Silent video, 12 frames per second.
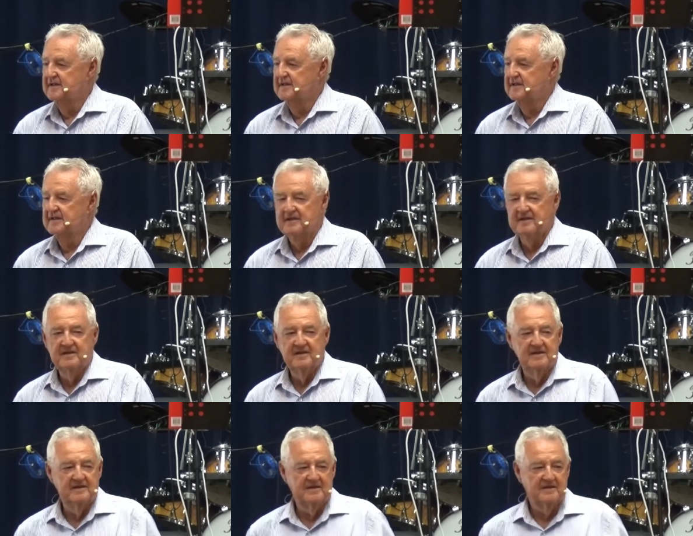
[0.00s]

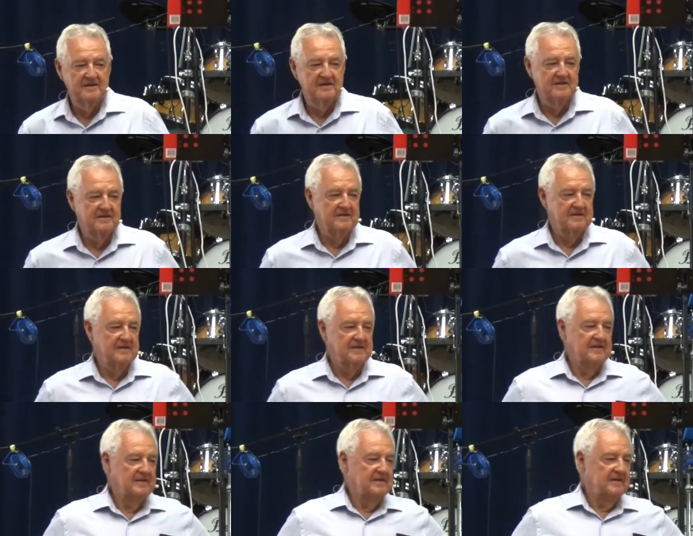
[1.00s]

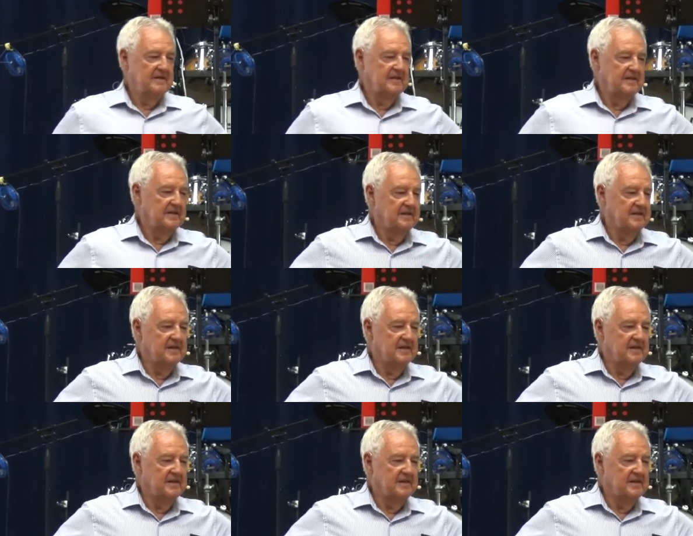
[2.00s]
Nothing is said.